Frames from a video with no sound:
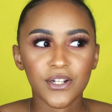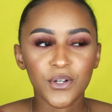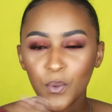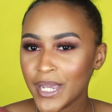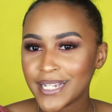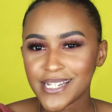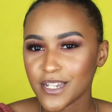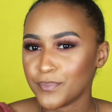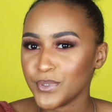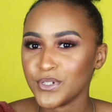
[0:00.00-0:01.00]
quick,
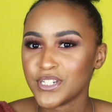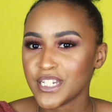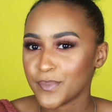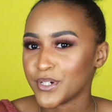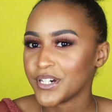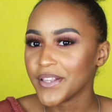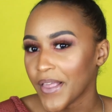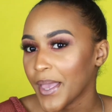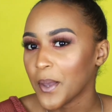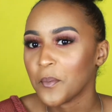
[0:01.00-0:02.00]
simple shimmer
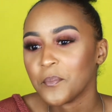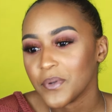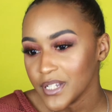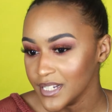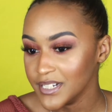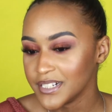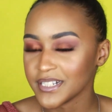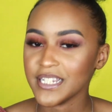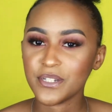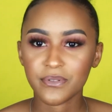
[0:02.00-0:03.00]
glam look.
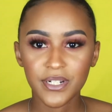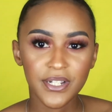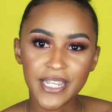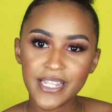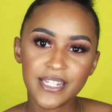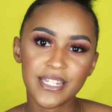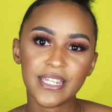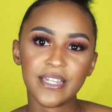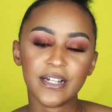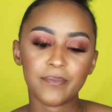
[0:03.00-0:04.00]
It's real
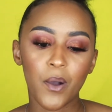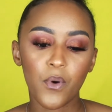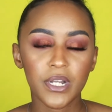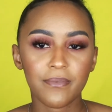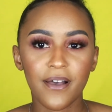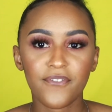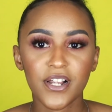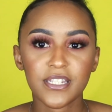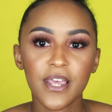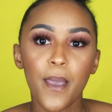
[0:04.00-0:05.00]
easy. Um, I wanted my
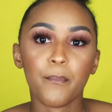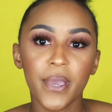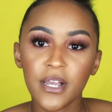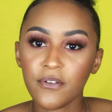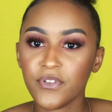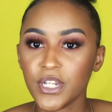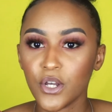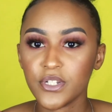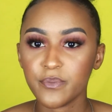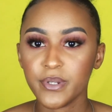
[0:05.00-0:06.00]
first makeup
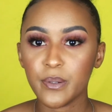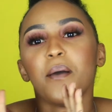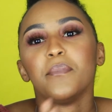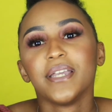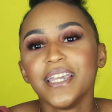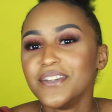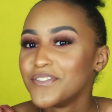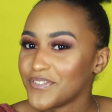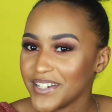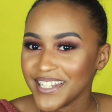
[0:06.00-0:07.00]
video to be beginner
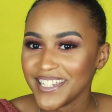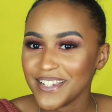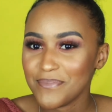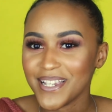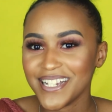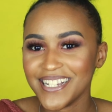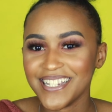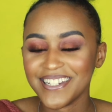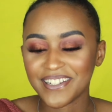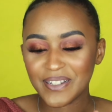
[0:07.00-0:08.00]
friendly
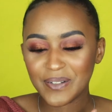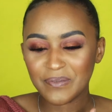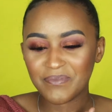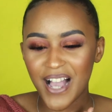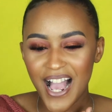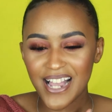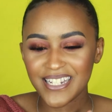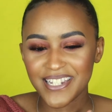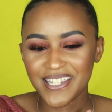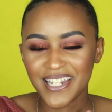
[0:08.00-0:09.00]
because um, I
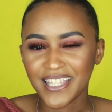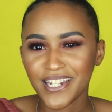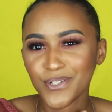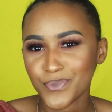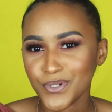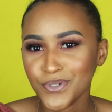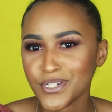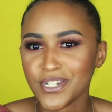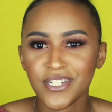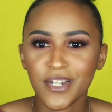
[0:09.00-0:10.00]
just think that it's rude
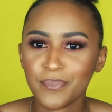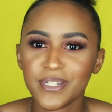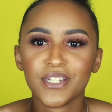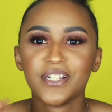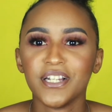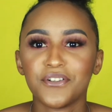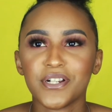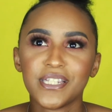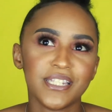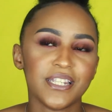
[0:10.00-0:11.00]
to just jump into cut
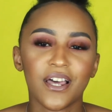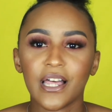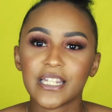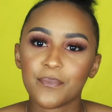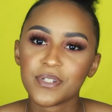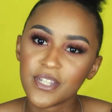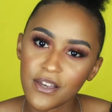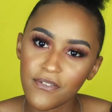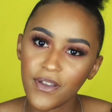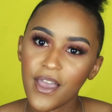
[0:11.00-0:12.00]
creases and all that type of
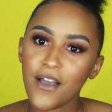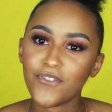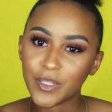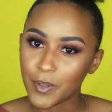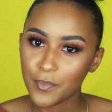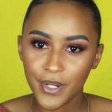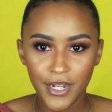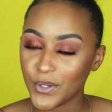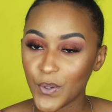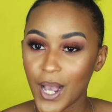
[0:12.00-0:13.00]
stuff for the people that
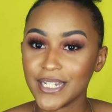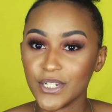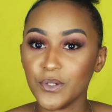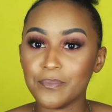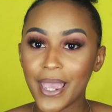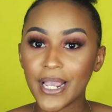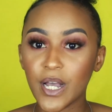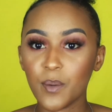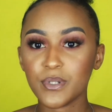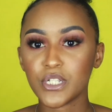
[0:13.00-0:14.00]
don't know how to do
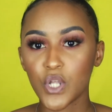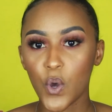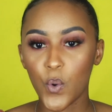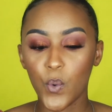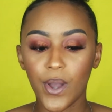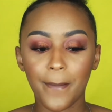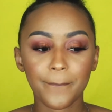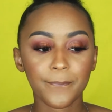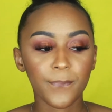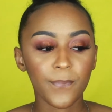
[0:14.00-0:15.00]
makeup. So
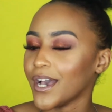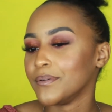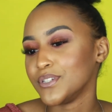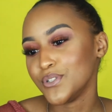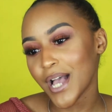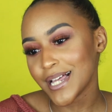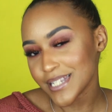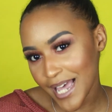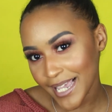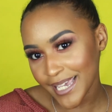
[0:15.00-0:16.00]
I hope that you guys
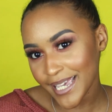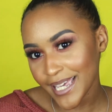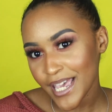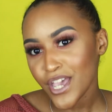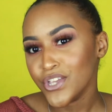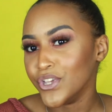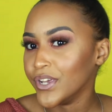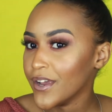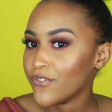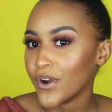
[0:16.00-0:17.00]
like it. You're
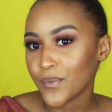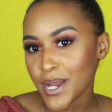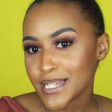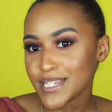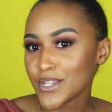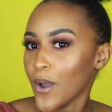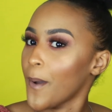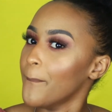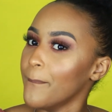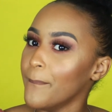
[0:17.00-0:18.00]
here for a reason,
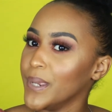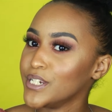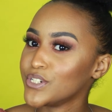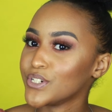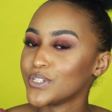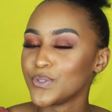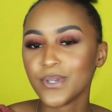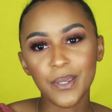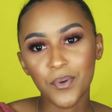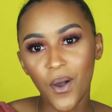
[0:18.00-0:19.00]
so be sure to
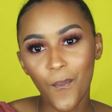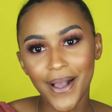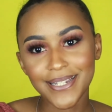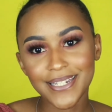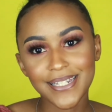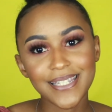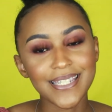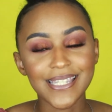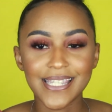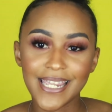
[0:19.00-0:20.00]
keep on watching to
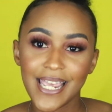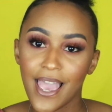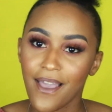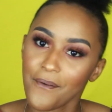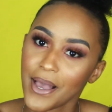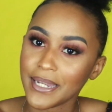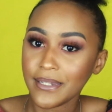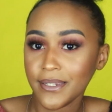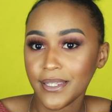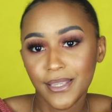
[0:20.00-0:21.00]
see how I
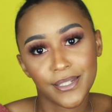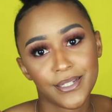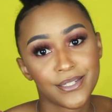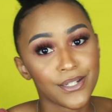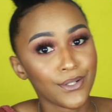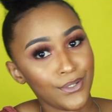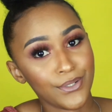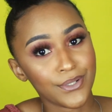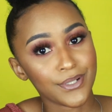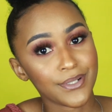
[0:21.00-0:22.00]
did this
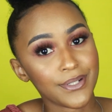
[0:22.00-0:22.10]
look.